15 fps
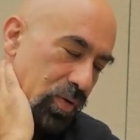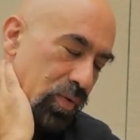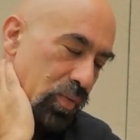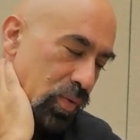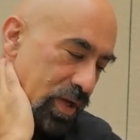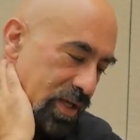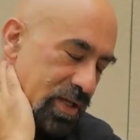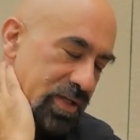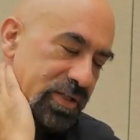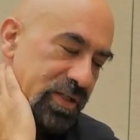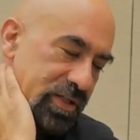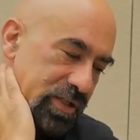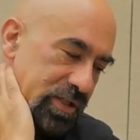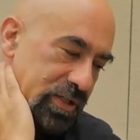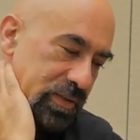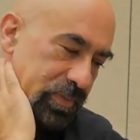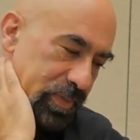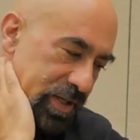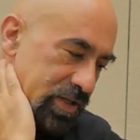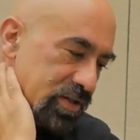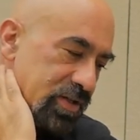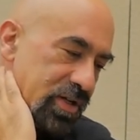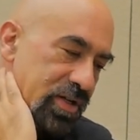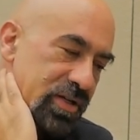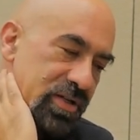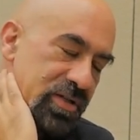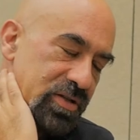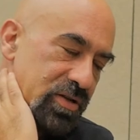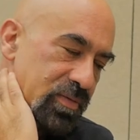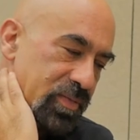we as a
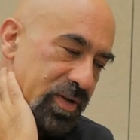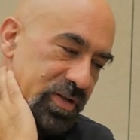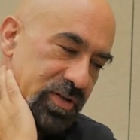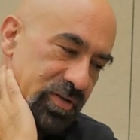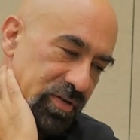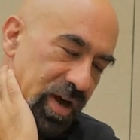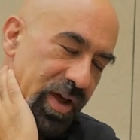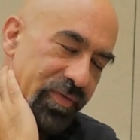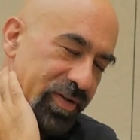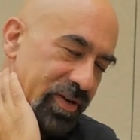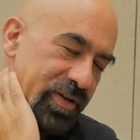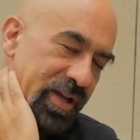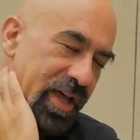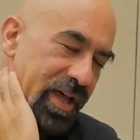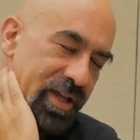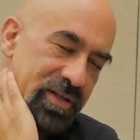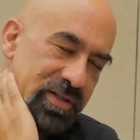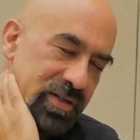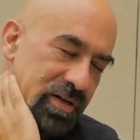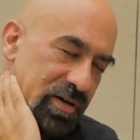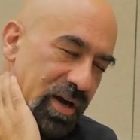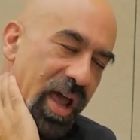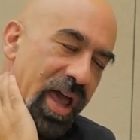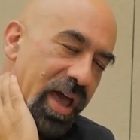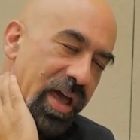species should be striving to answer.